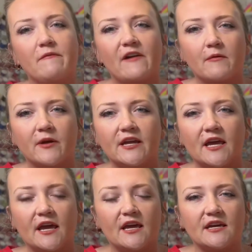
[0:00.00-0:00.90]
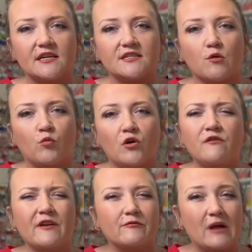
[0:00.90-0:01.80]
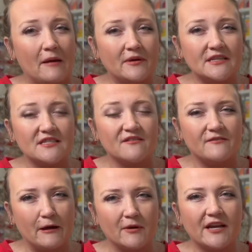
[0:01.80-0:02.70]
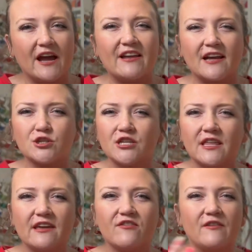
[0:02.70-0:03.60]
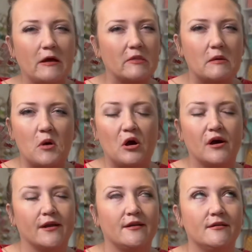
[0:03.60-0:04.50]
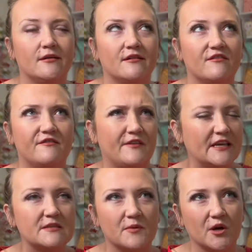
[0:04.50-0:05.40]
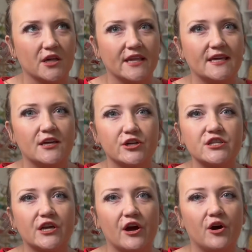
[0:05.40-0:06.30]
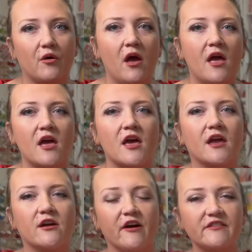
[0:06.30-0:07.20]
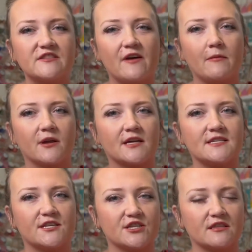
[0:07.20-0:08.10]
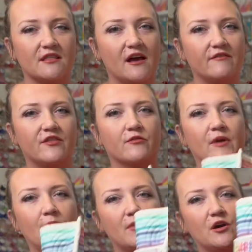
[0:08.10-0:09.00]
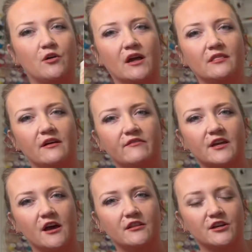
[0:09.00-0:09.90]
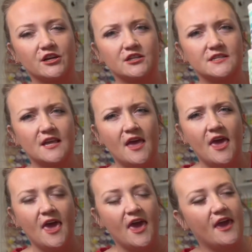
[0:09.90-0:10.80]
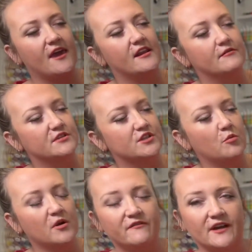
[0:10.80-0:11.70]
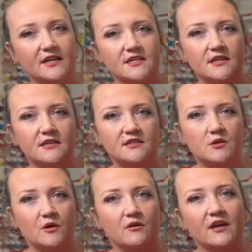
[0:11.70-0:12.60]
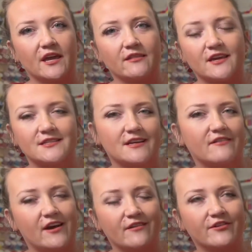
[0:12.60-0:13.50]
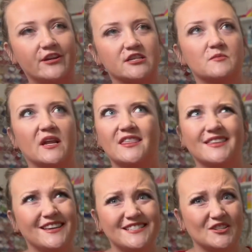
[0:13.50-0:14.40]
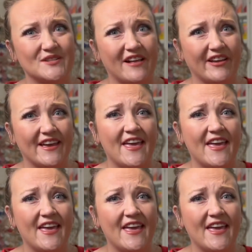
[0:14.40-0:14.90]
fabric is Wolf and Rabbit's fabric. I actually like found them on Facebook like years ago and got this fabric because I just love the rainbow. I love the colors, and it was so perfect. So again, like I said, I've had it for years, but I think they still sell it.